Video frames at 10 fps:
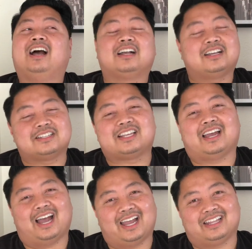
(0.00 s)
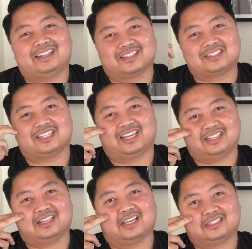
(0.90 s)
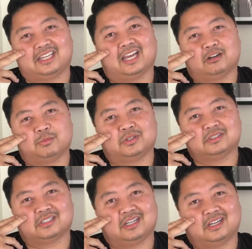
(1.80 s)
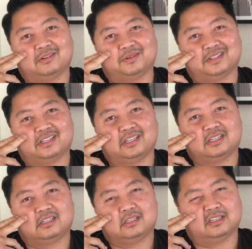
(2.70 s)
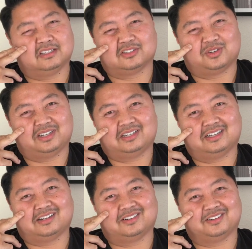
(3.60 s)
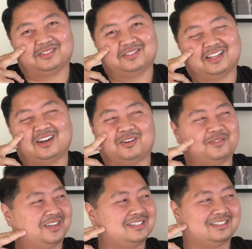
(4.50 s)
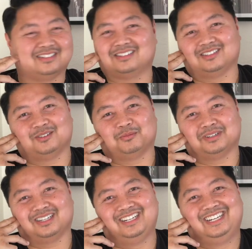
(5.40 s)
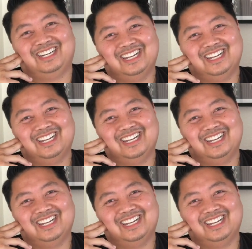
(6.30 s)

because i i the sea like sea animals i, I really enjoy i don't know i don't know if i still do but